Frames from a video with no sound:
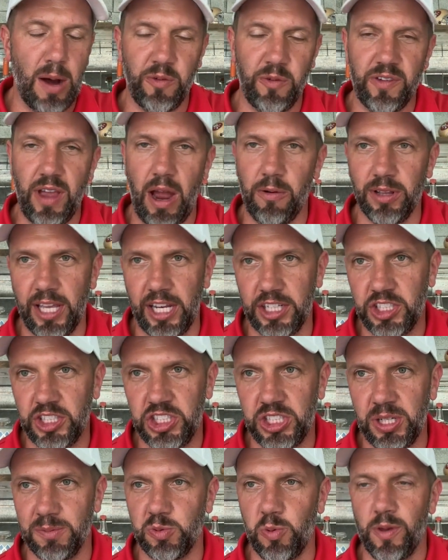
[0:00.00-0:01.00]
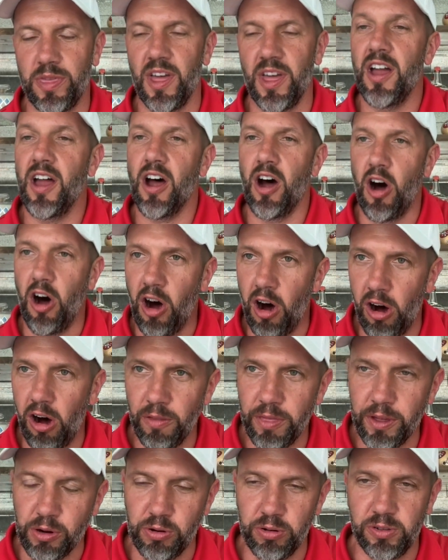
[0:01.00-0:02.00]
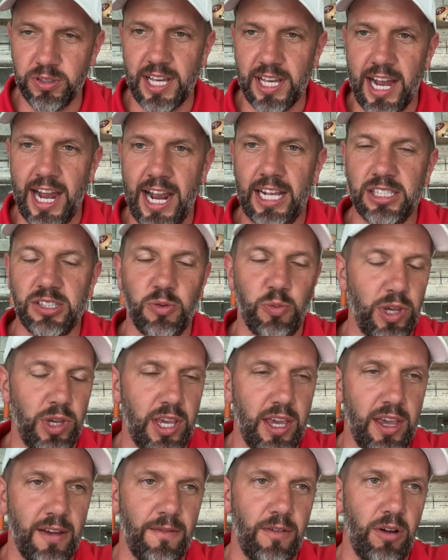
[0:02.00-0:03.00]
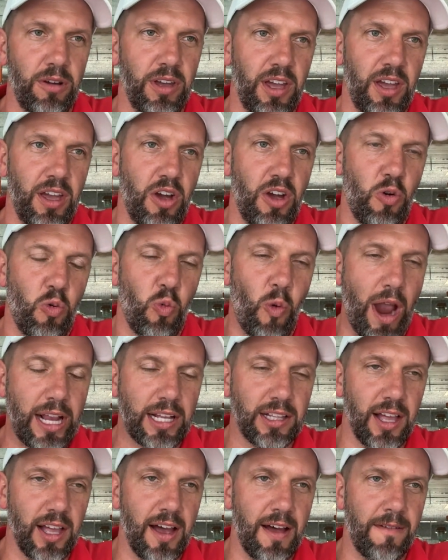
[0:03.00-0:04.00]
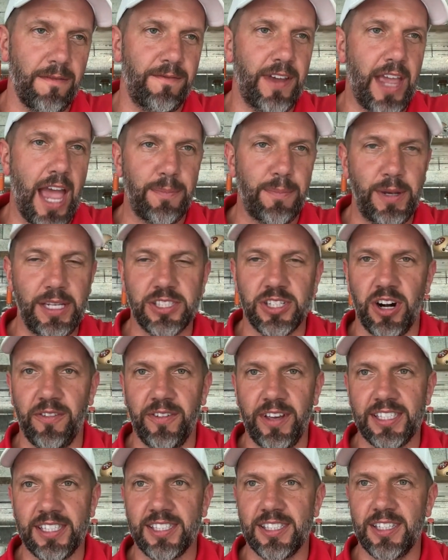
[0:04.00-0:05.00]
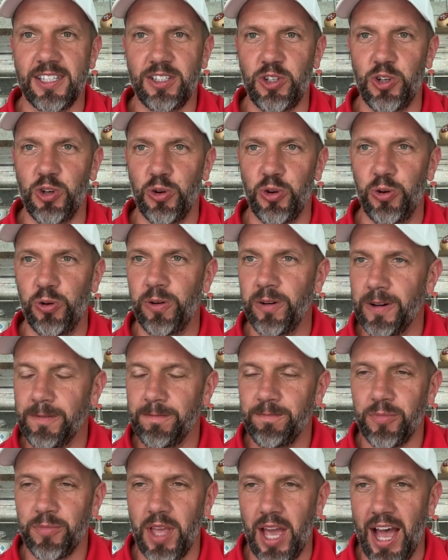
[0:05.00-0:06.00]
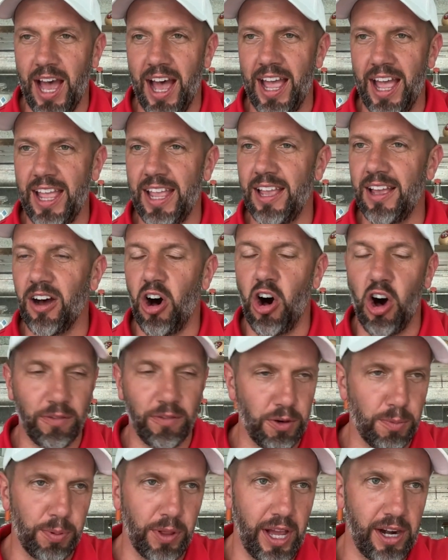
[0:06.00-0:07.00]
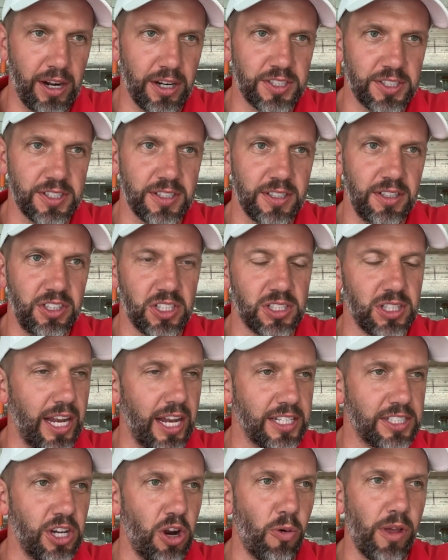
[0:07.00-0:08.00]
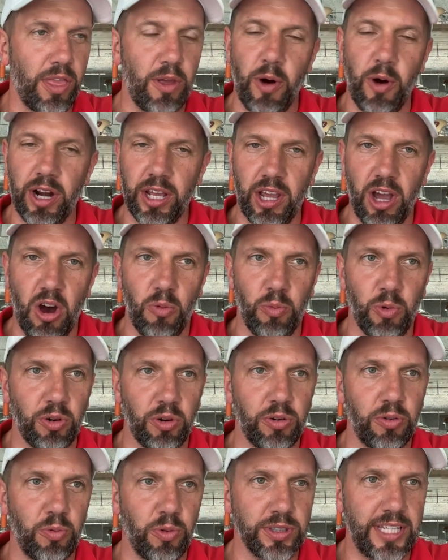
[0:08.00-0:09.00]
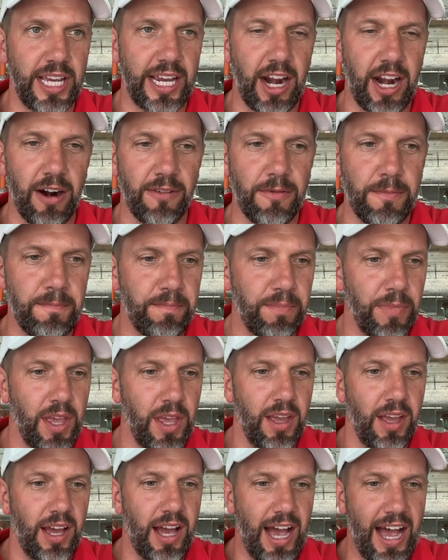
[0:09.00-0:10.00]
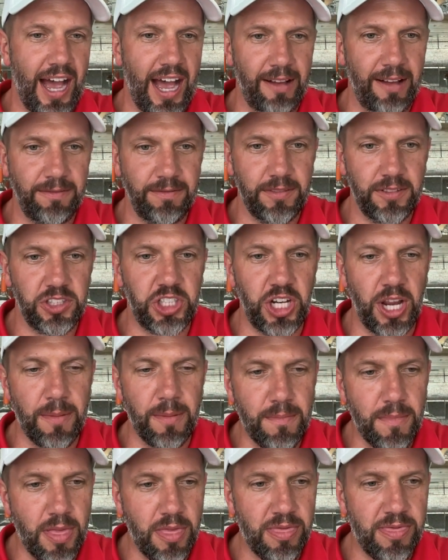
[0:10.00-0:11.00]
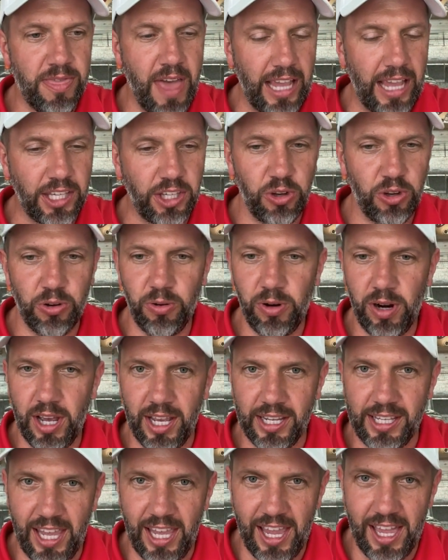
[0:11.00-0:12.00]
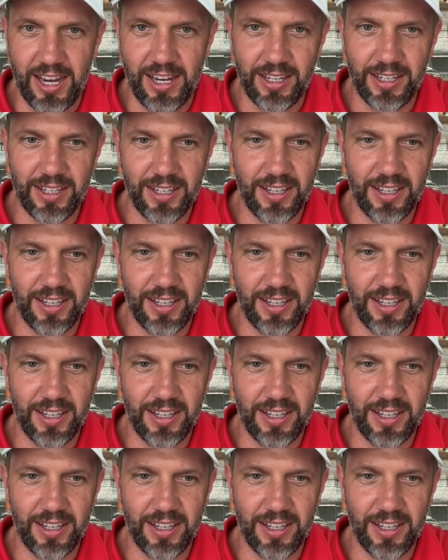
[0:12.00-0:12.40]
We've got relationships with all the cruise lines. We give white glove VIP service to all of your players. Just let us know where they want to go and we'll take care of them. Jim, thank you again.